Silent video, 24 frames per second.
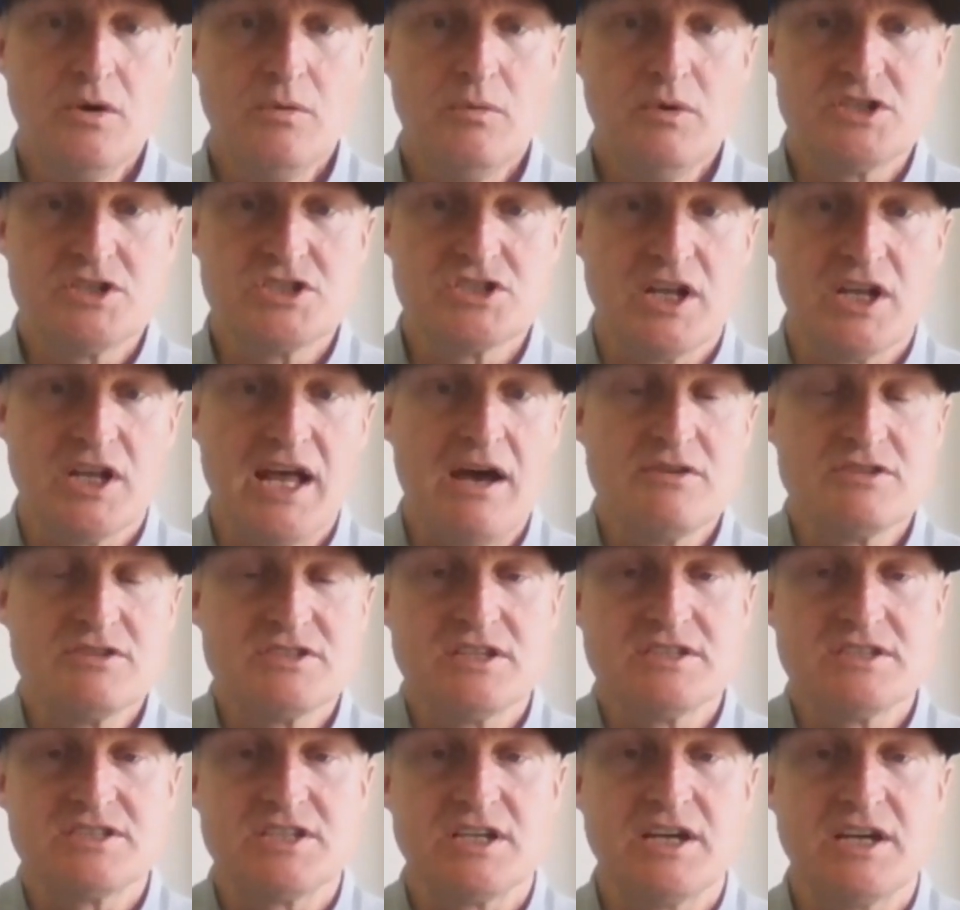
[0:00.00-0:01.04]
which
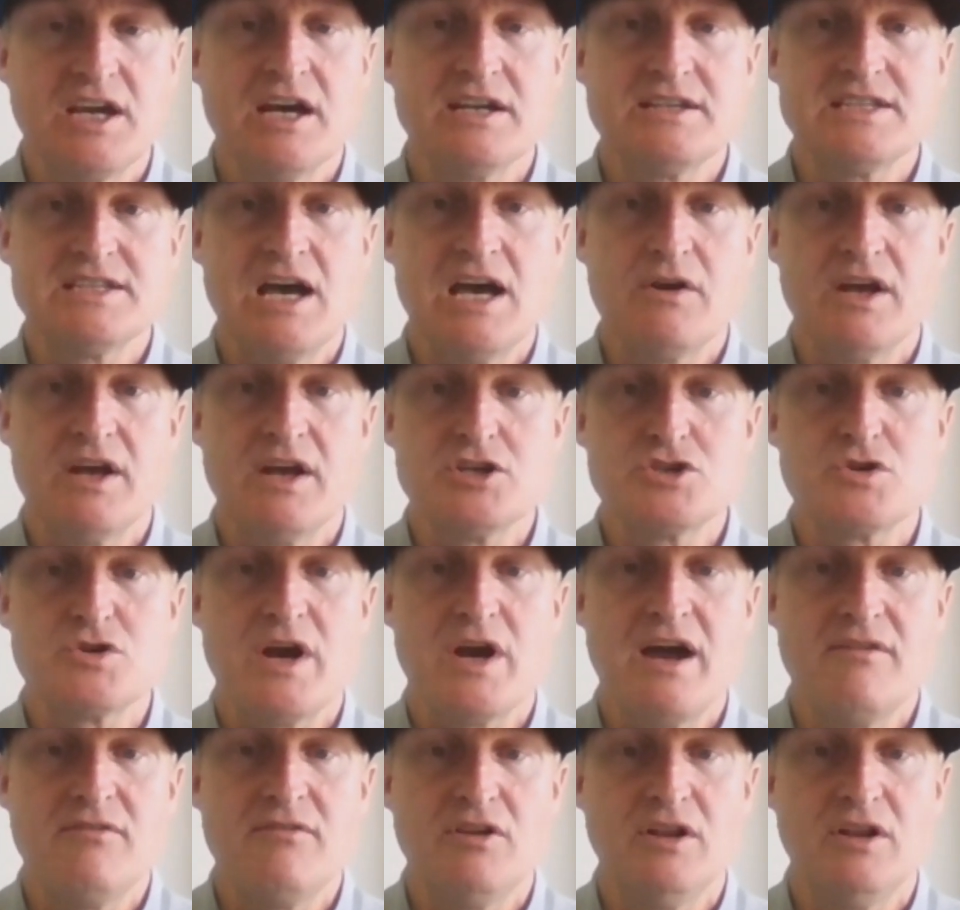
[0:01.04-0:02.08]
allows us to cut down on
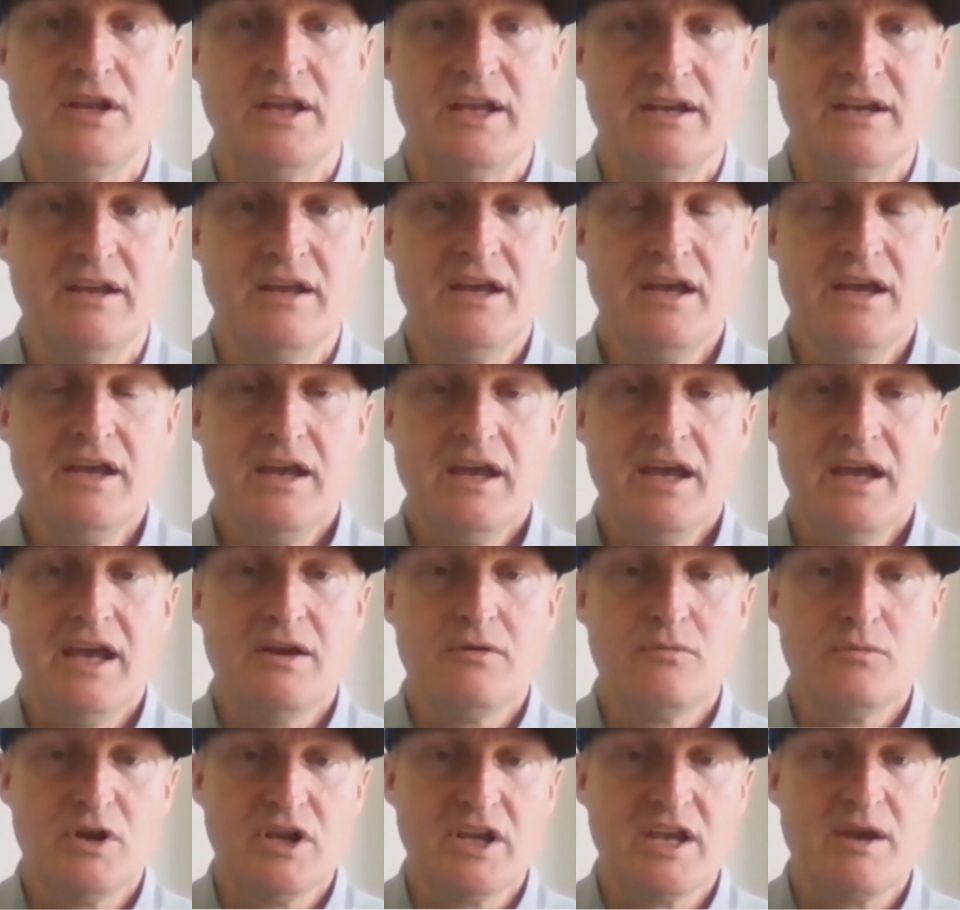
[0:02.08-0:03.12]
travel
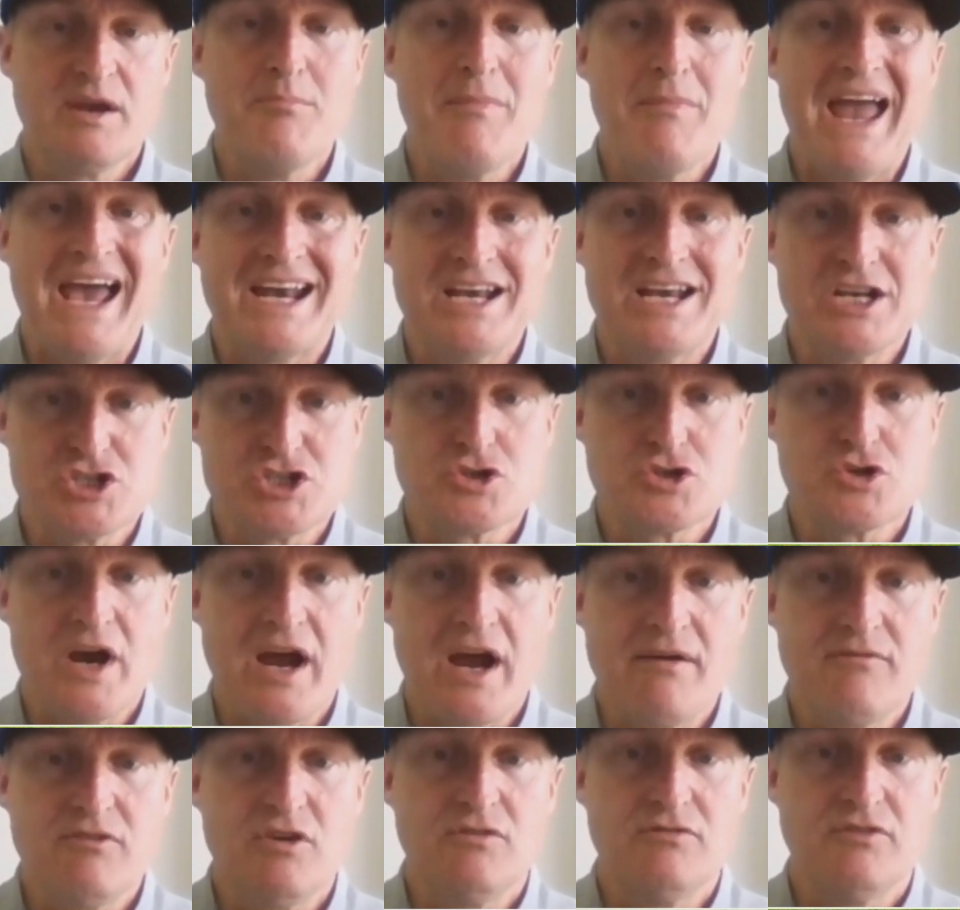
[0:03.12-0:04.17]
and really manage
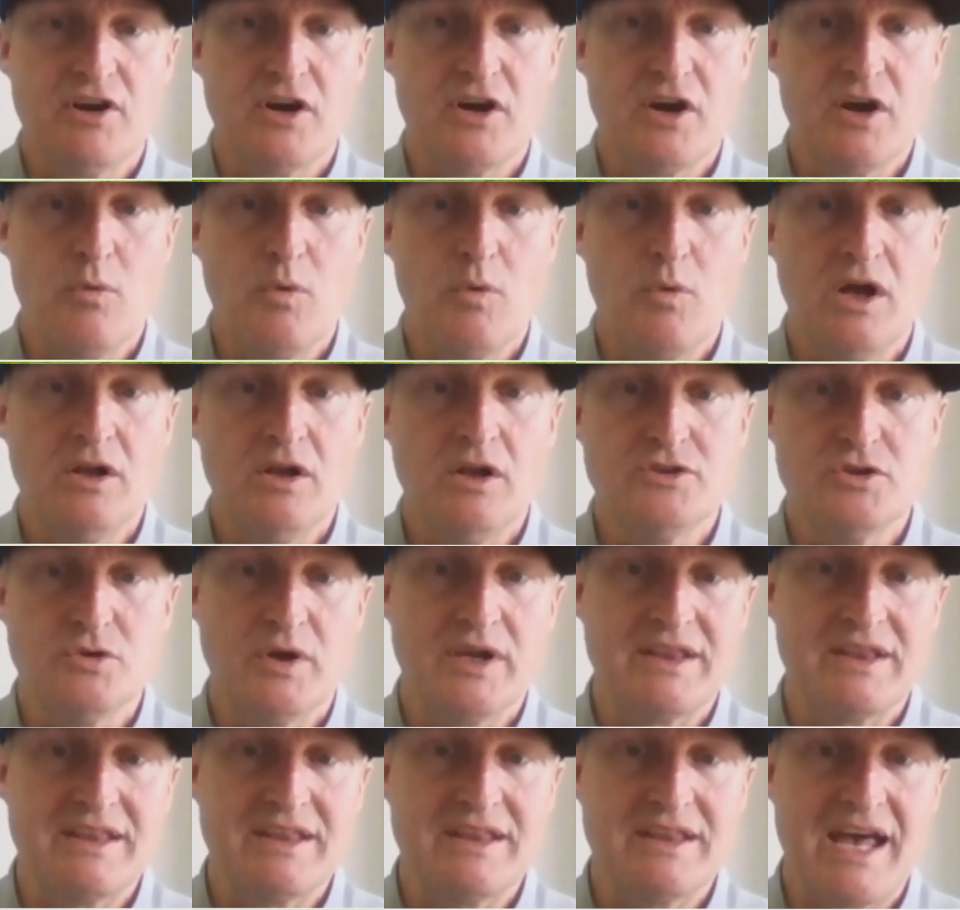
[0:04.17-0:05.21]
travel very well
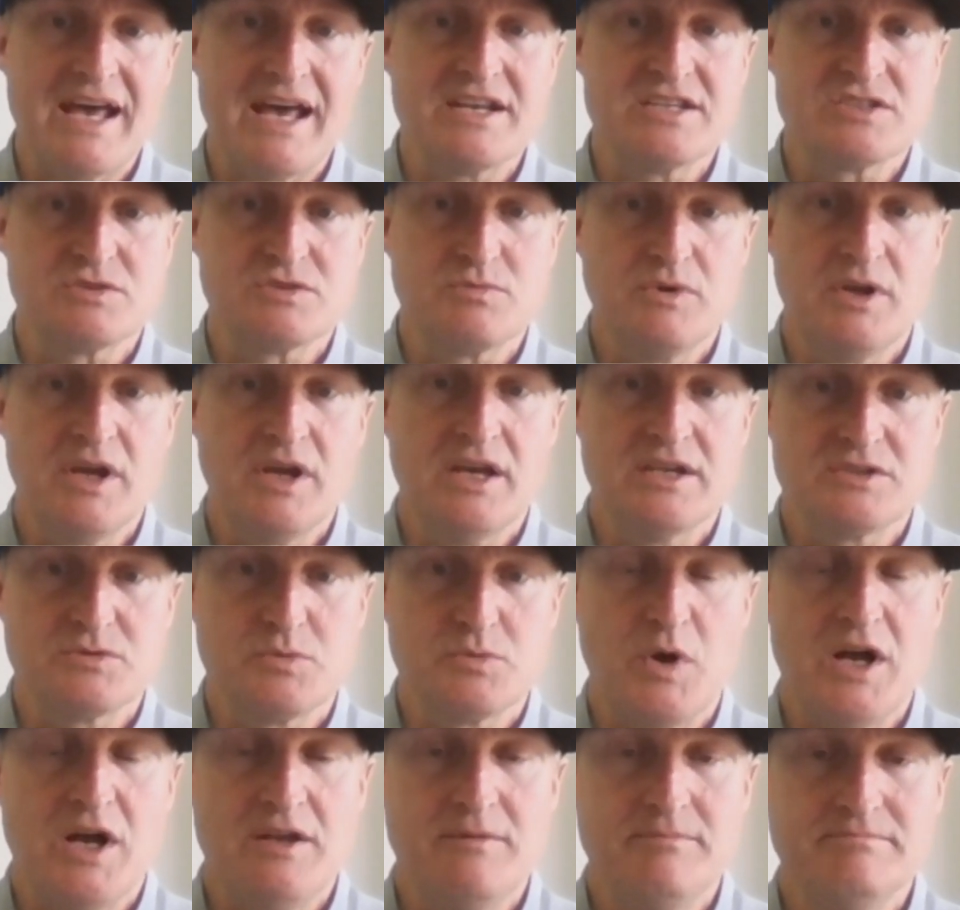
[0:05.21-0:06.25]
doing that
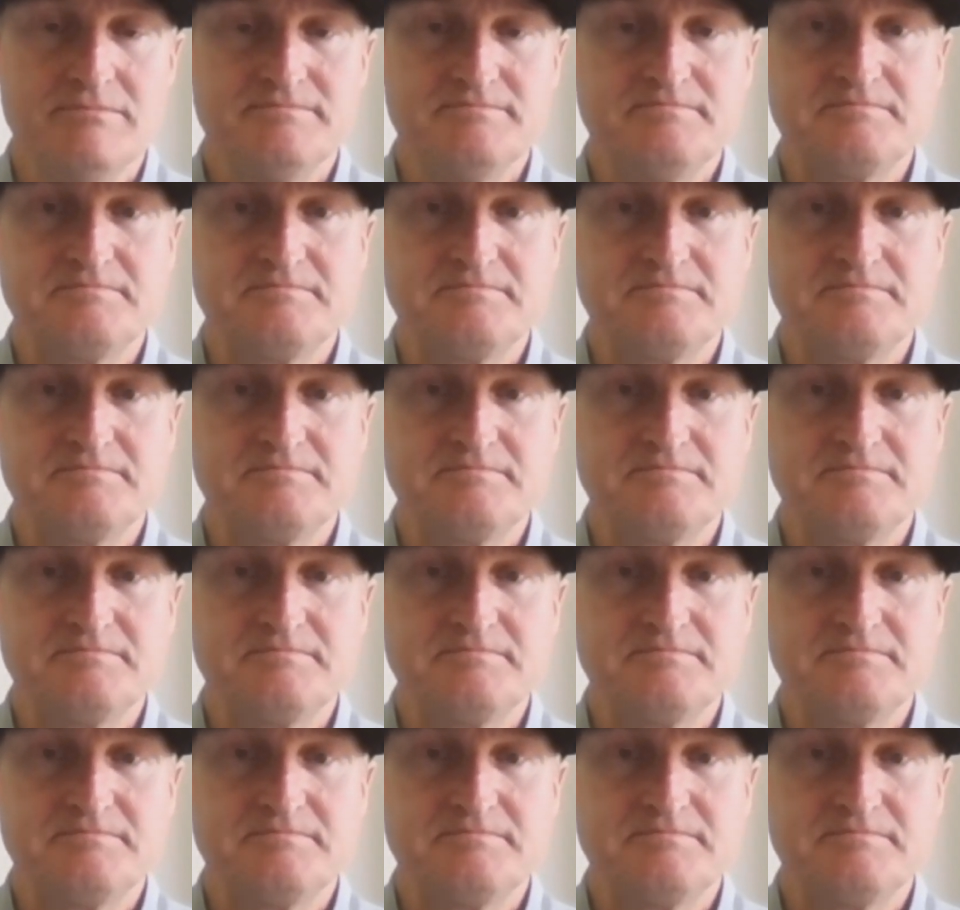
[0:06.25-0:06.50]
as well.